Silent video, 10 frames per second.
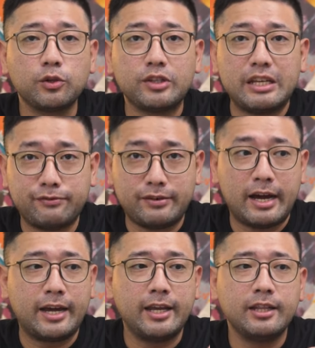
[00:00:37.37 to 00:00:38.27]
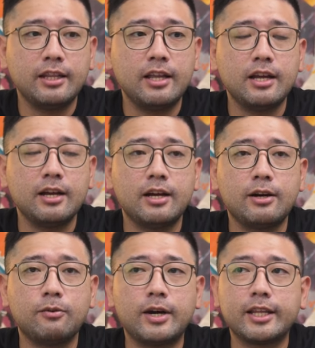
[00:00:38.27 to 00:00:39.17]
to define
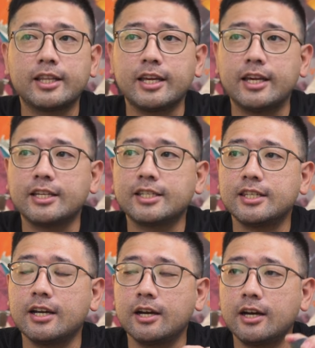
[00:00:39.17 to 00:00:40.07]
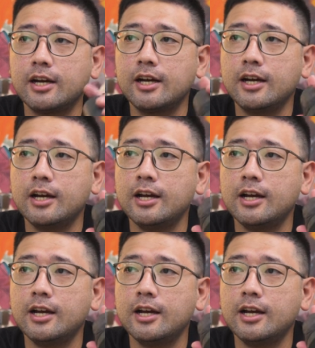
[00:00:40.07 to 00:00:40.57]
what is the